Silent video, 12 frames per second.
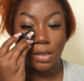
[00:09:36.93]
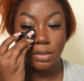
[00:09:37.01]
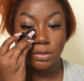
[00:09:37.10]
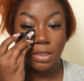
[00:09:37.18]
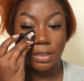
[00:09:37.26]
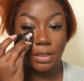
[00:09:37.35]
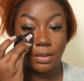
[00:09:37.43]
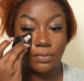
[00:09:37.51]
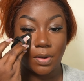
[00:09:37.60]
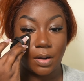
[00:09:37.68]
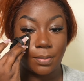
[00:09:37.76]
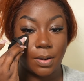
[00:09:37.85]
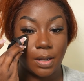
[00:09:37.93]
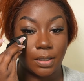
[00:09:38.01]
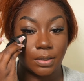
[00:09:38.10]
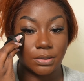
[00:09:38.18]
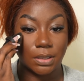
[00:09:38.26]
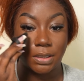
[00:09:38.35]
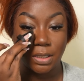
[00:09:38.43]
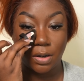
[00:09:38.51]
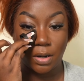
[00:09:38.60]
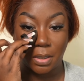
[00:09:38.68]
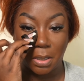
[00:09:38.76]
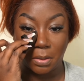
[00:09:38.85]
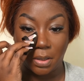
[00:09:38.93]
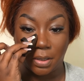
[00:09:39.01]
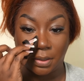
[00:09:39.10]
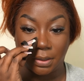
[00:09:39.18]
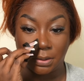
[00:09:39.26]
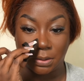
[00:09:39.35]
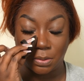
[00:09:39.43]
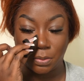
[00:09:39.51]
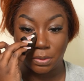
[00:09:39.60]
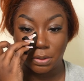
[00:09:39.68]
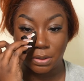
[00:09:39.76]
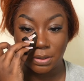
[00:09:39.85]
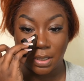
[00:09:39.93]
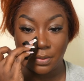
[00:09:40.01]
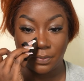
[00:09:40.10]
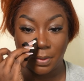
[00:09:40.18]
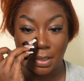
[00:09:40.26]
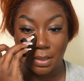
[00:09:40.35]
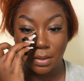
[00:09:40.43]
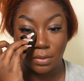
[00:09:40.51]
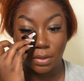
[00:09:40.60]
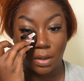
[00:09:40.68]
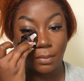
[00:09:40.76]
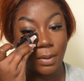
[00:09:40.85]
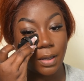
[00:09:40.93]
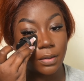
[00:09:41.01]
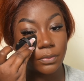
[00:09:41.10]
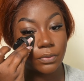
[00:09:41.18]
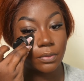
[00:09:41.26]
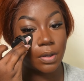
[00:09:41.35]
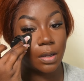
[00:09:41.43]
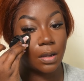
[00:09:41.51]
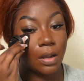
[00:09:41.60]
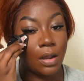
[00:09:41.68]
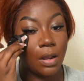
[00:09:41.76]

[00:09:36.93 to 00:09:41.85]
trying to give y'all products that are no longer in stores because I don't feel like hearing y'all mouths, okay?